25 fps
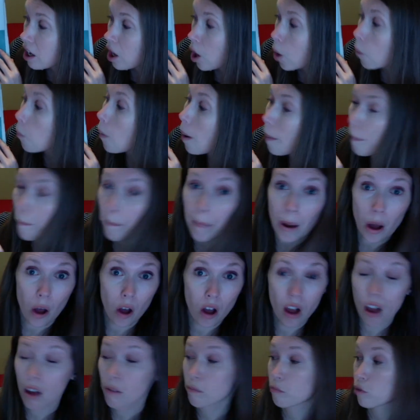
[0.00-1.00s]
What
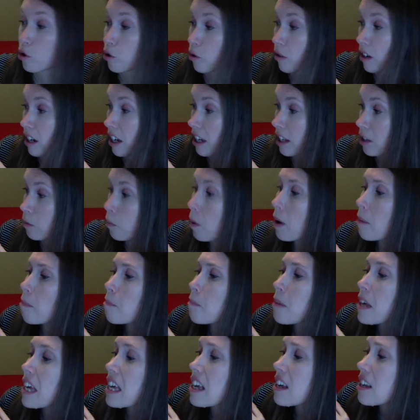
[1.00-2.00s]
palm trees! What
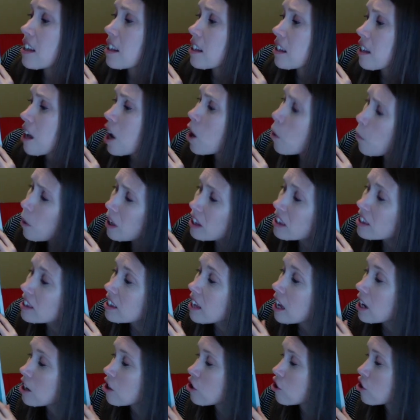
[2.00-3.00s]
peace! What
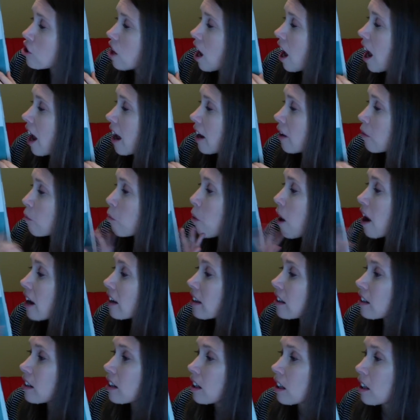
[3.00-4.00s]
sunshine!
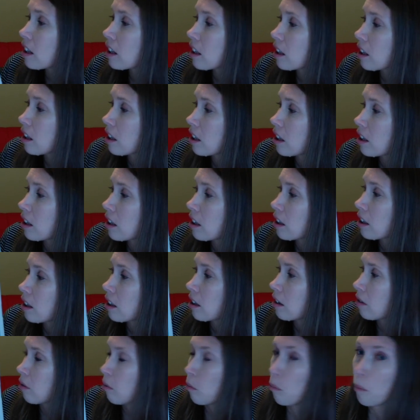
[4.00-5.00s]

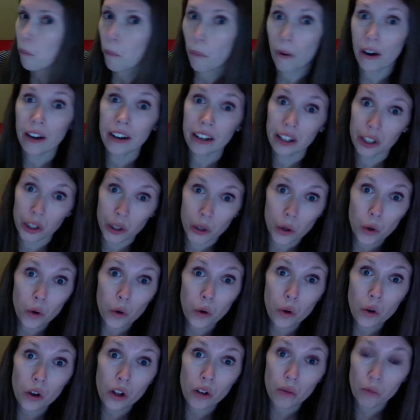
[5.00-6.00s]
What a
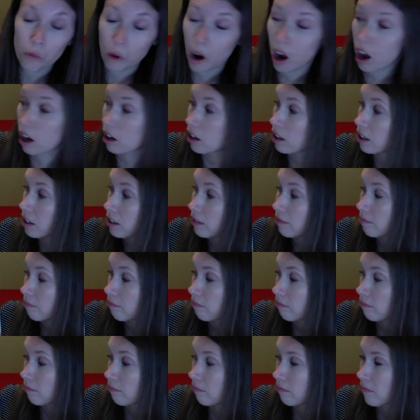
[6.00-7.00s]
cool rock!
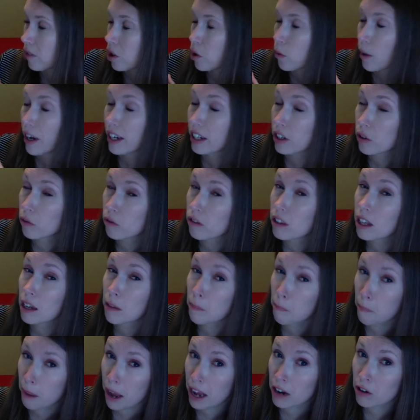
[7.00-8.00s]
So I don't
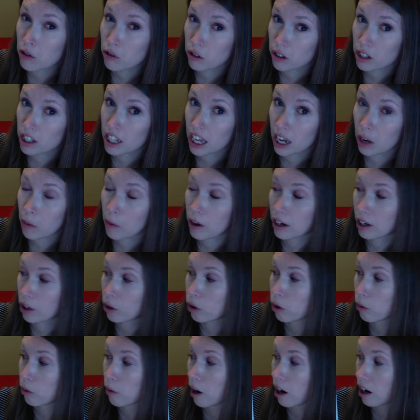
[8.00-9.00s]
think Petra's saying what a
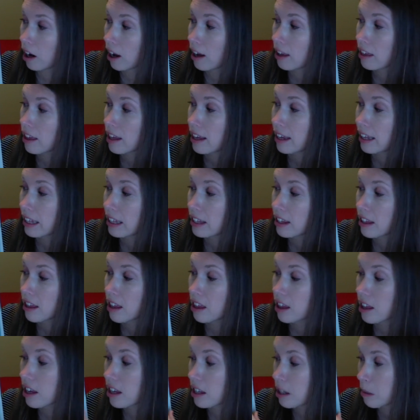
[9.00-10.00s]
cool rock. I think it's
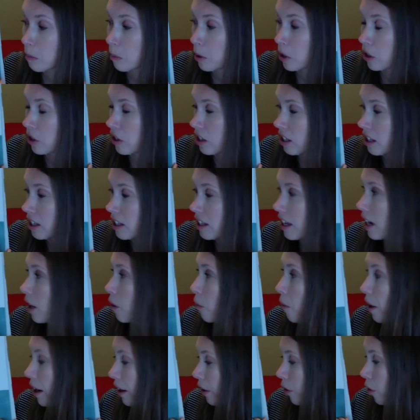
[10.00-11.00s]
this person saying
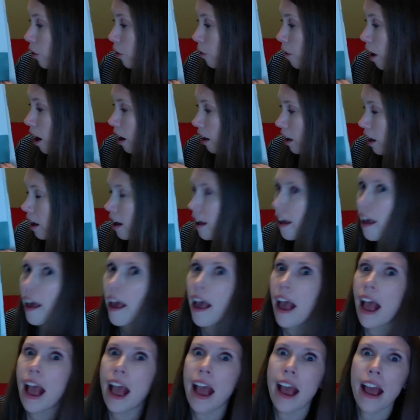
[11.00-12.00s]
what a cool rock.
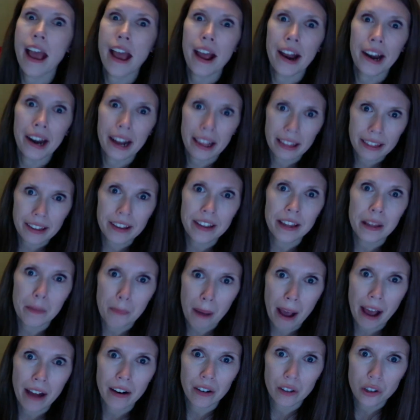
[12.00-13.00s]
And I think the
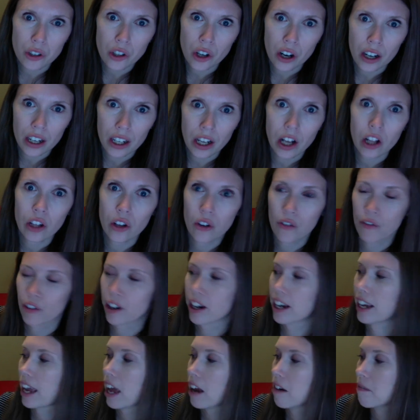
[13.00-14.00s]
pattern's starting all over
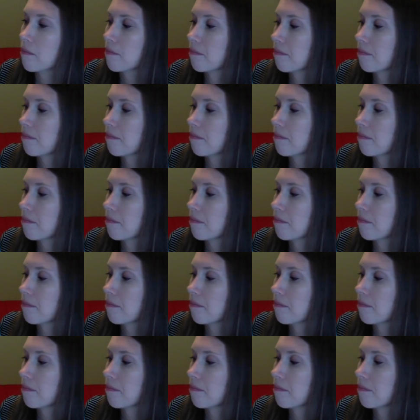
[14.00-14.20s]
again.